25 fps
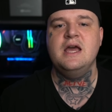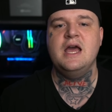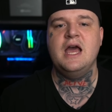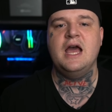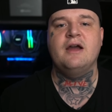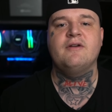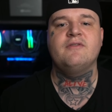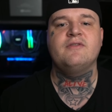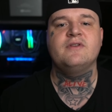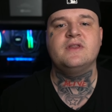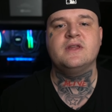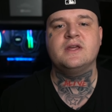
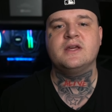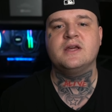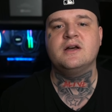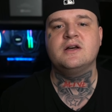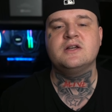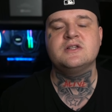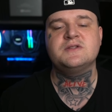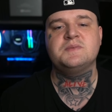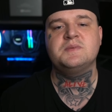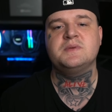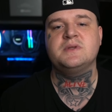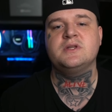everything
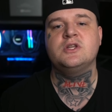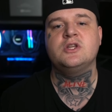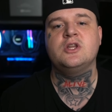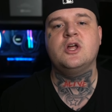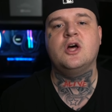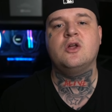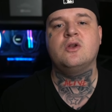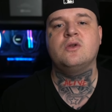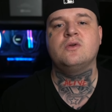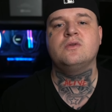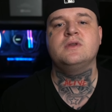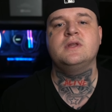else. But then
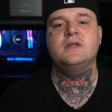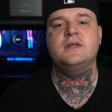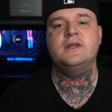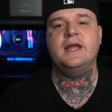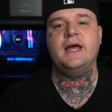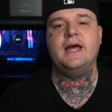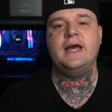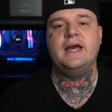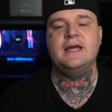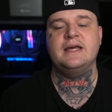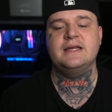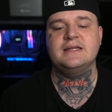not only
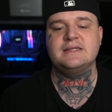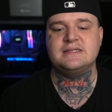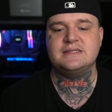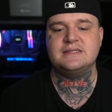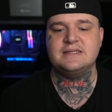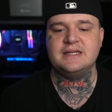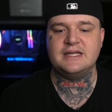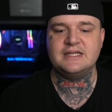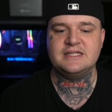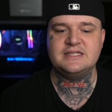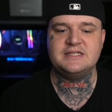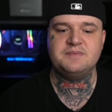that, it's
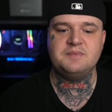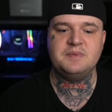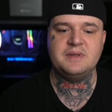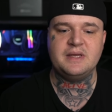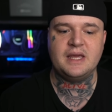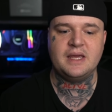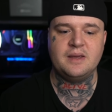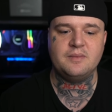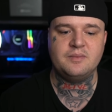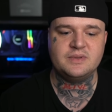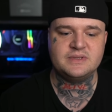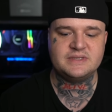nice to be
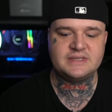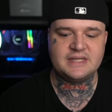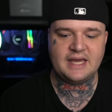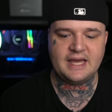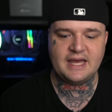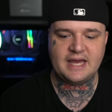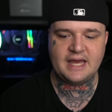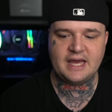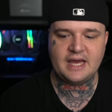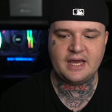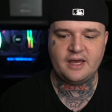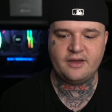able to
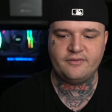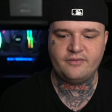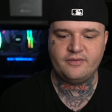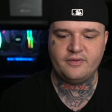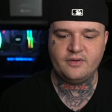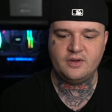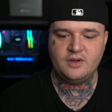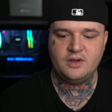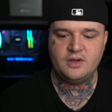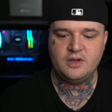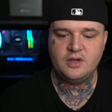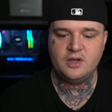have
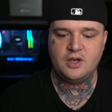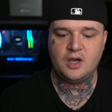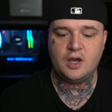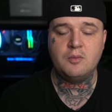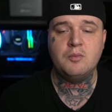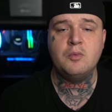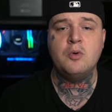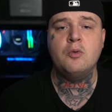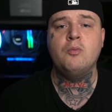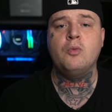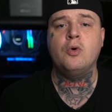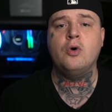a
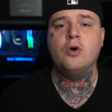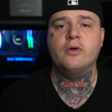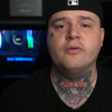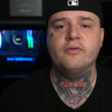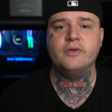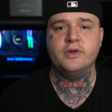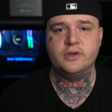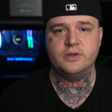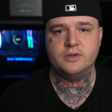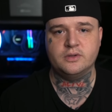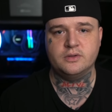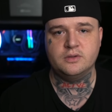
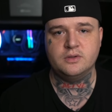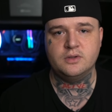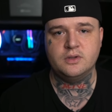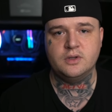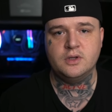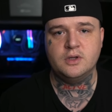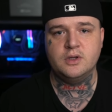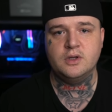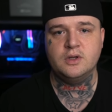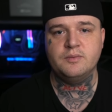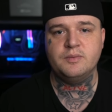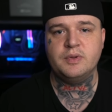memorial.
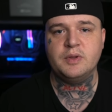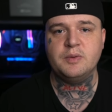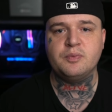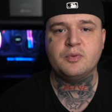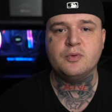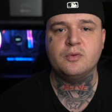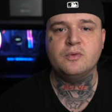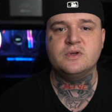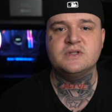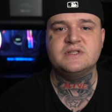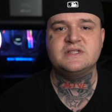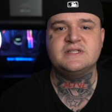People
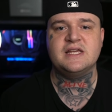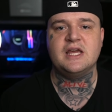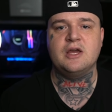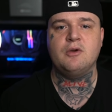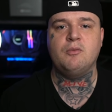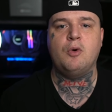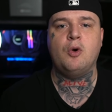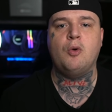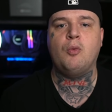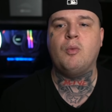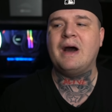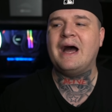will say,
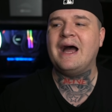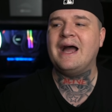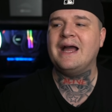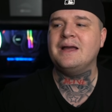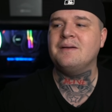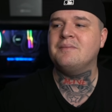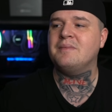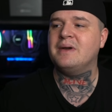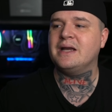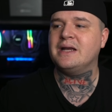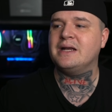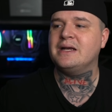well, why
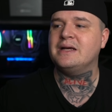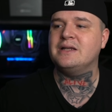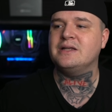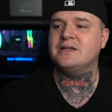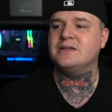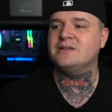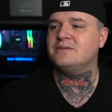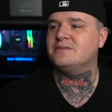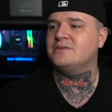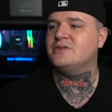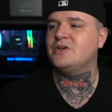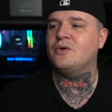am I gonna
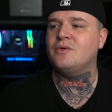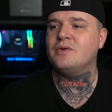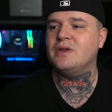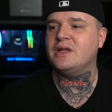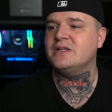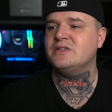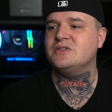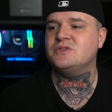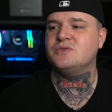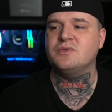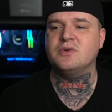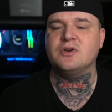
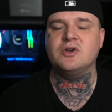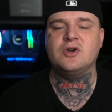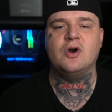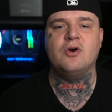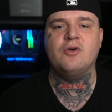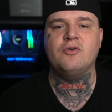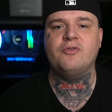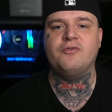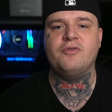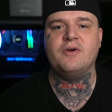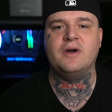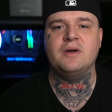donate to a
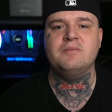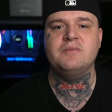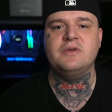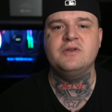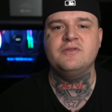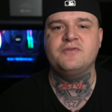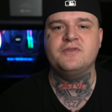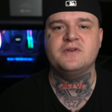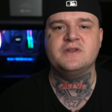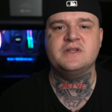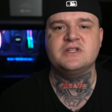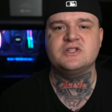GoFundMe
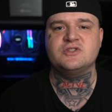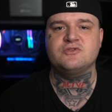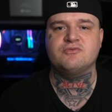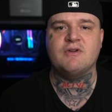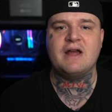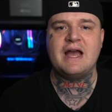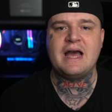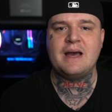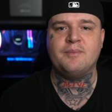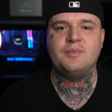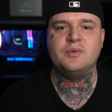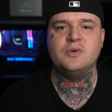for this
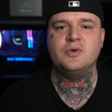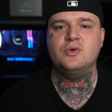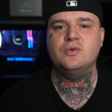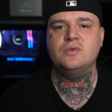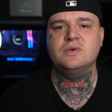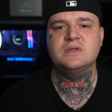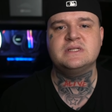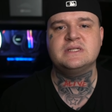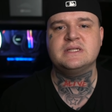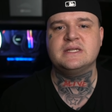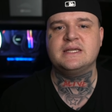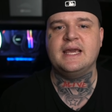rapper who
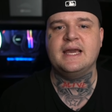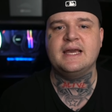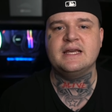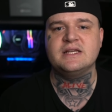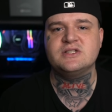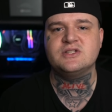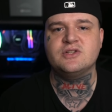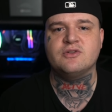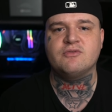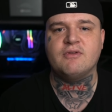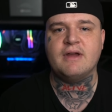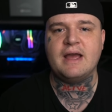is a
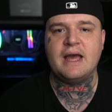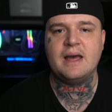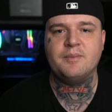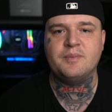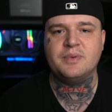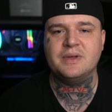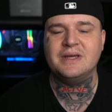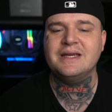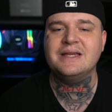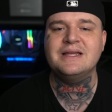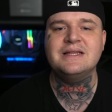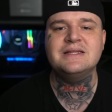gangster
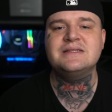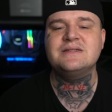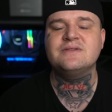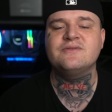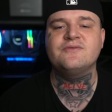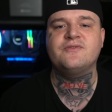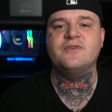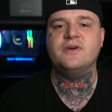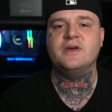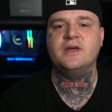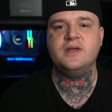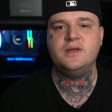rapper? It isn't
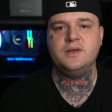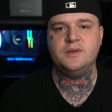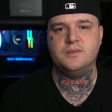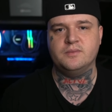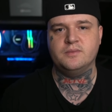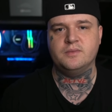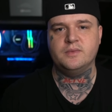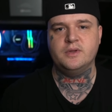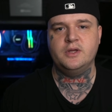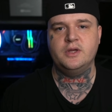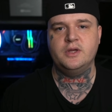for him.